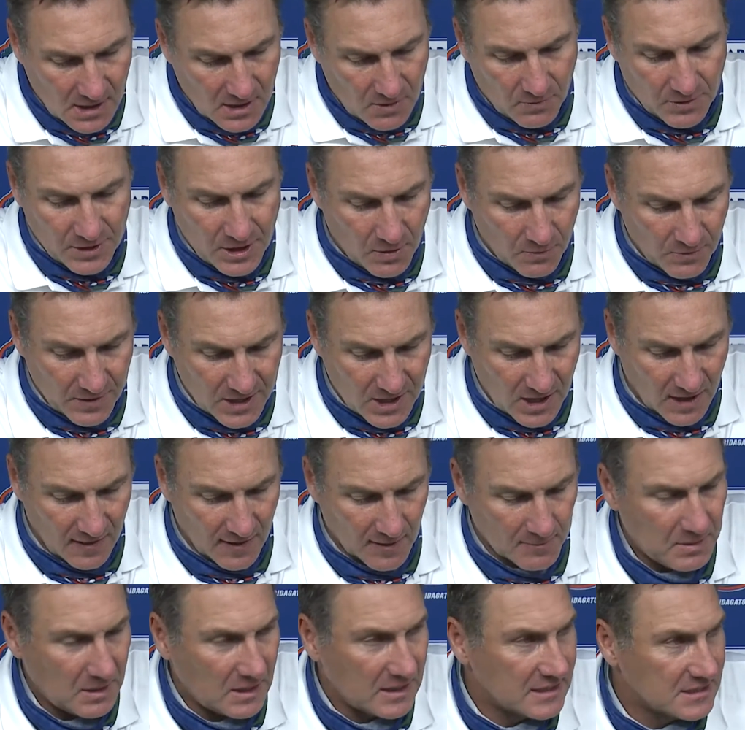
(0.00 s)
We don't. We call
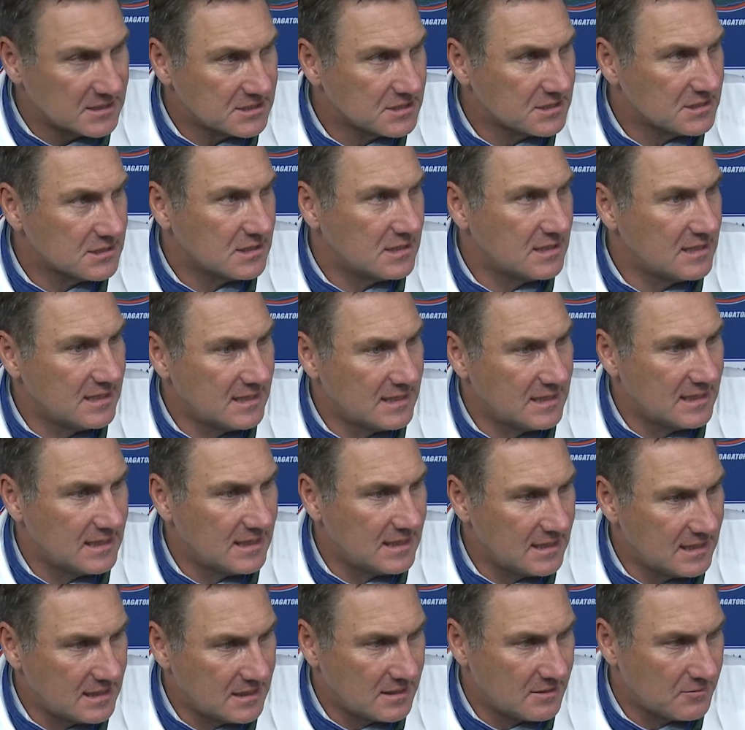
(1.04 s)
our plays,
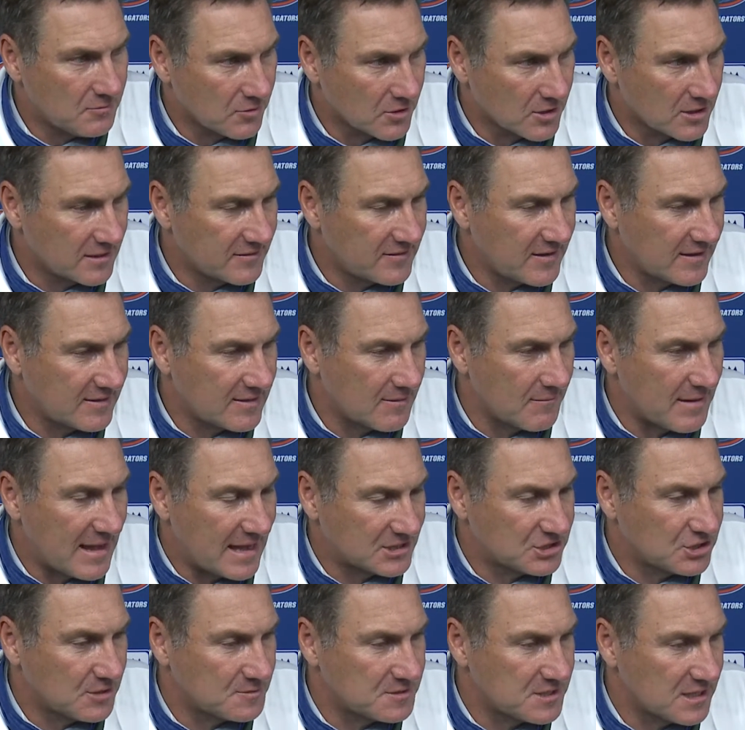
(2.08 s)
and we're going to take the
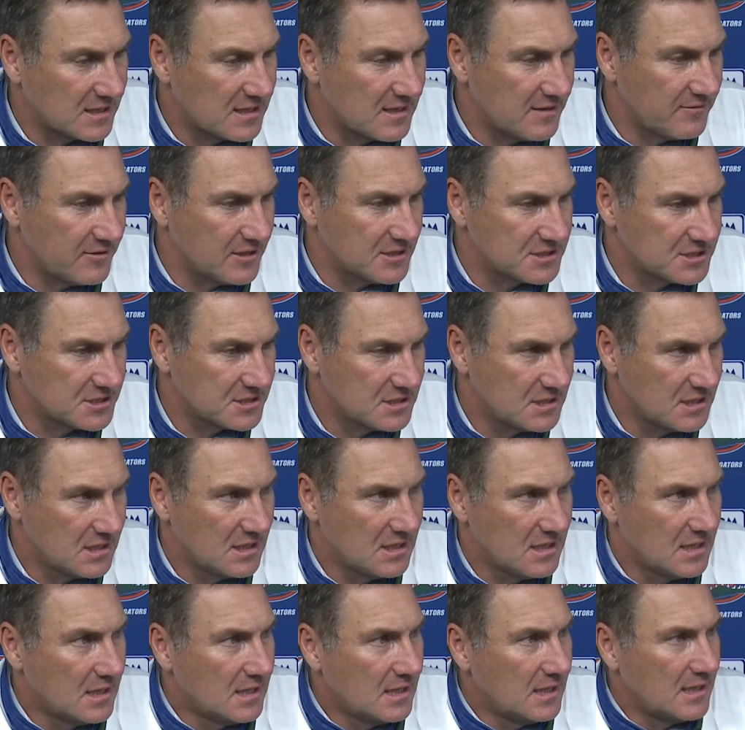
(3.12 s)
matchups they give us.
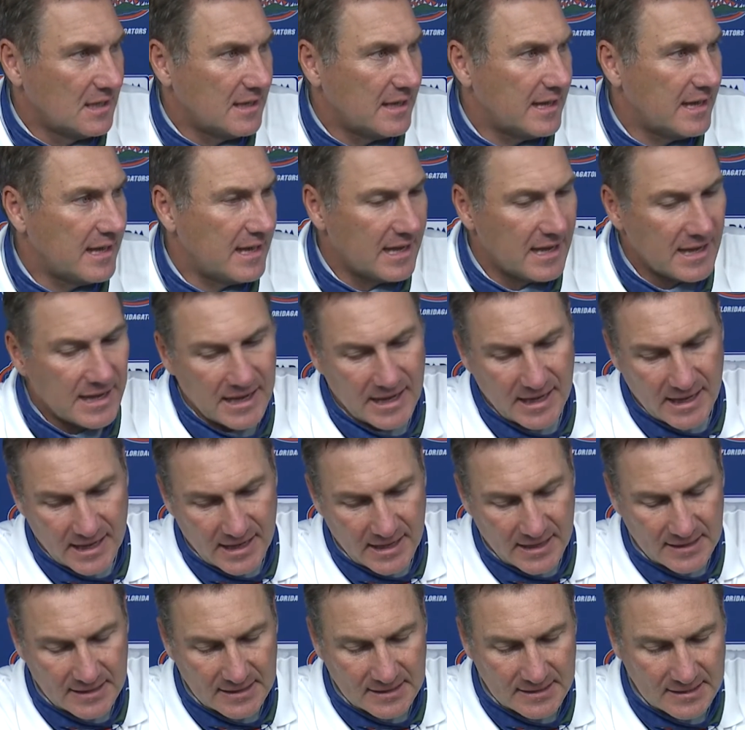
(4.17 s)

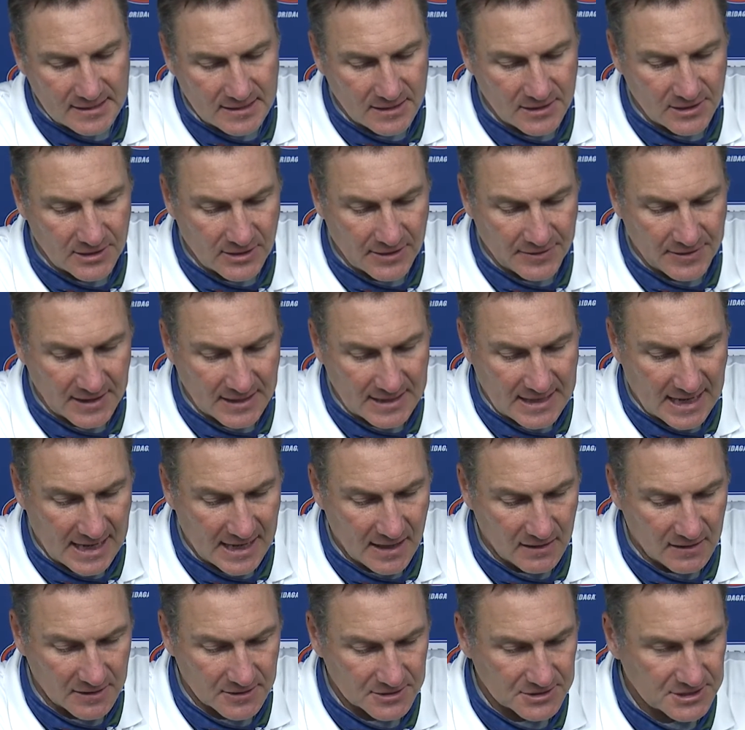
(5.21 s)
And, you know, I think
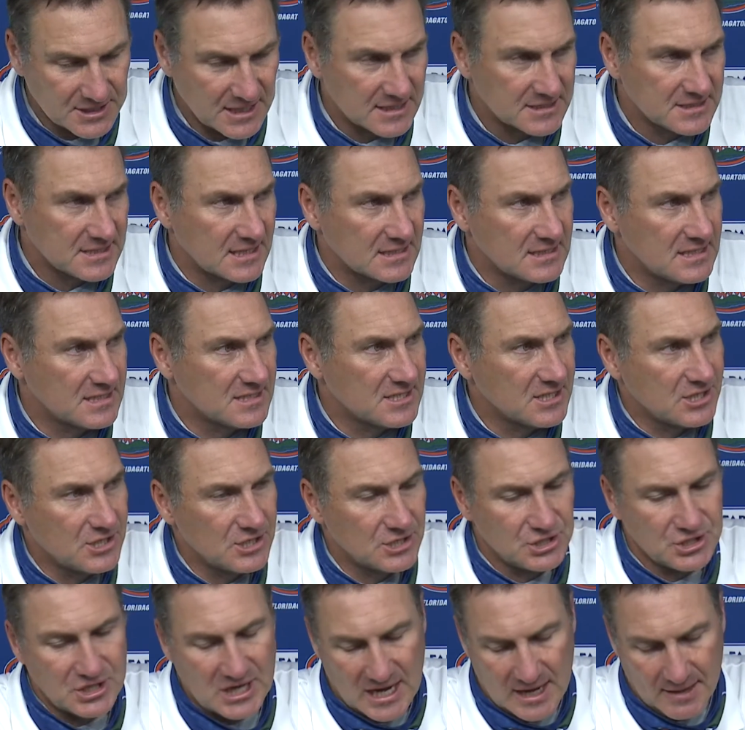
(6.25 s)
Kyle understands that, does a
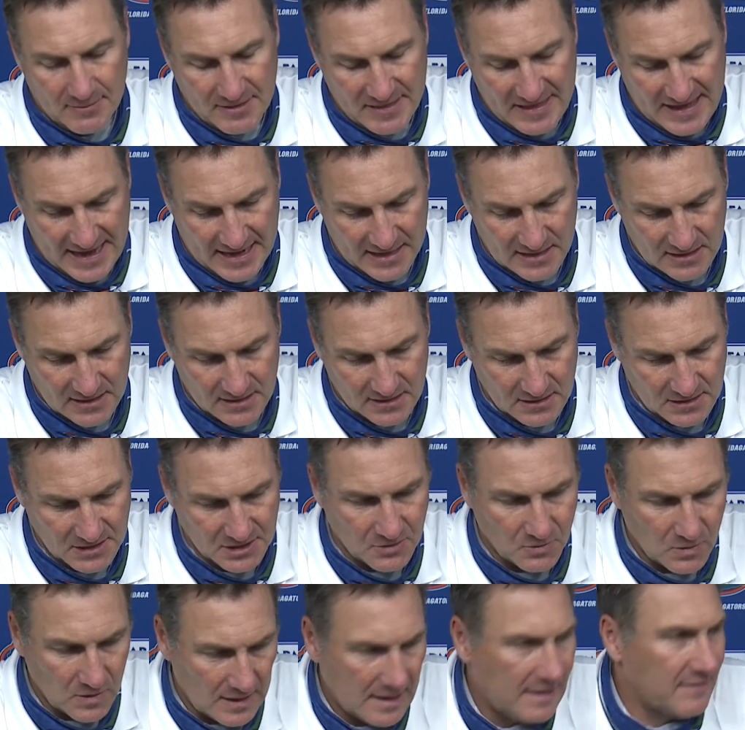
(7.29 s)
good job of that. And, you
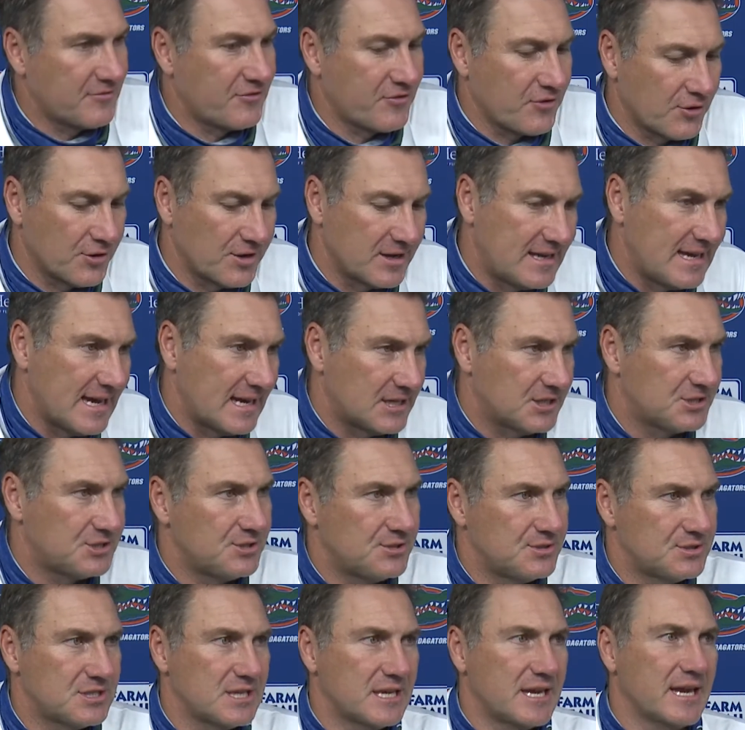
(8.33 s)
know, we'll have certain
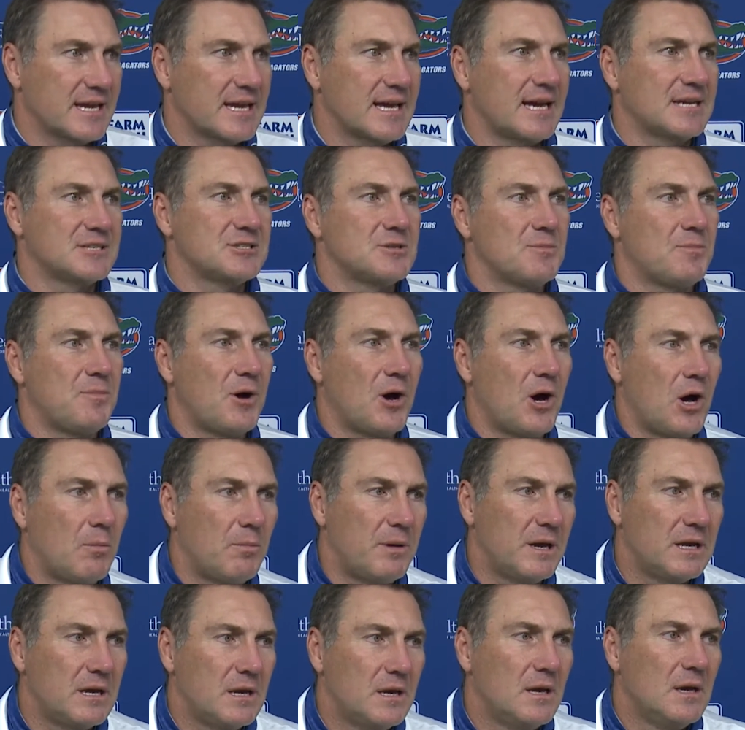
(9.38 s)
get-it-tos to get guys the ball,
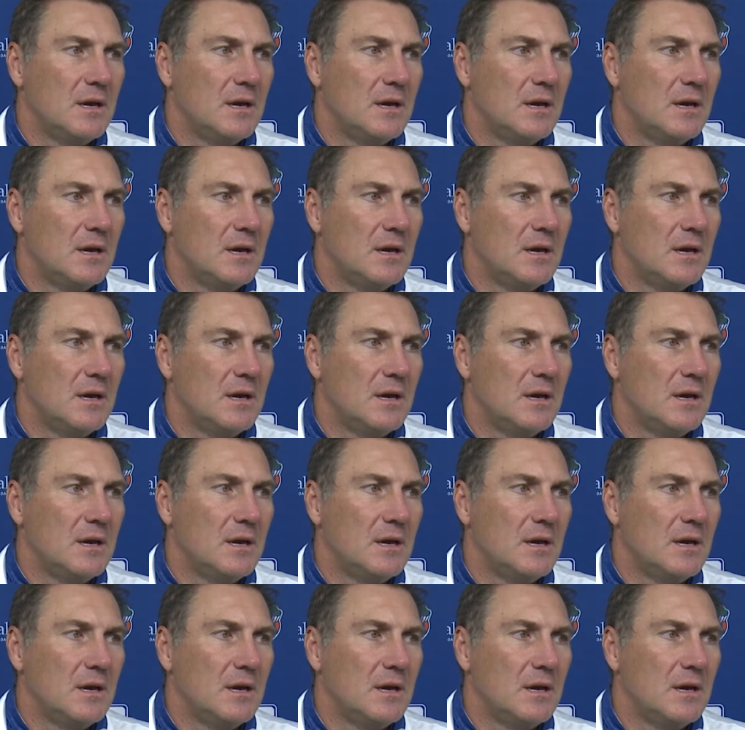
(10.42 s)
but